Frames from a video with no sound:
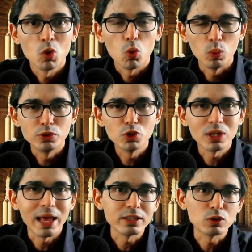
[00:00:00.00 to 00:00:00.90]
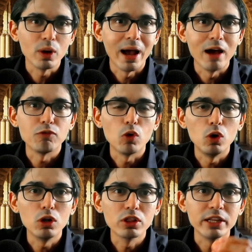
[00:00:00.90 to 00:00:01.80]
Would you like to have
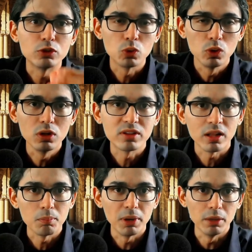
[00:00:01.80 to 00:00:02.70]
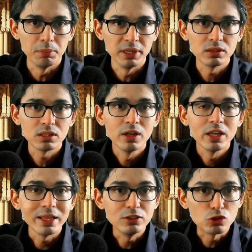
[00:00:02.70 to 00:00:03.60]
all the tools and environment
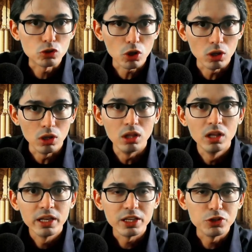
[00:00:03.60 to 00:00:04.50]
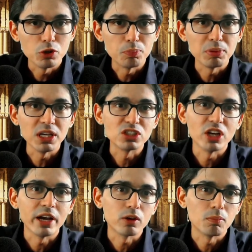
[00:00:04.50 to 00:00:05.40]
installed in your
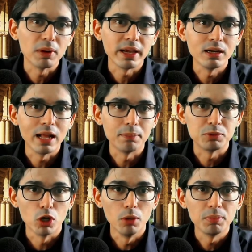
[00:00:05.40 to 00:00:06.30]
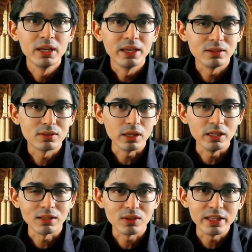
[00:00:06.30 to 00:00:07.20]
PHI compliant laptop in
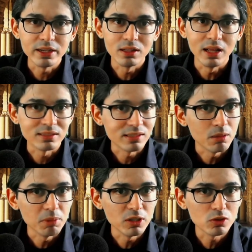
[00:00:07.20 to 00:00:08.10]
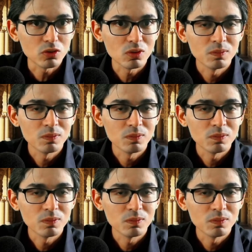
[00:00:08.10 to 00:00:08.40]
as little as 10 minutes?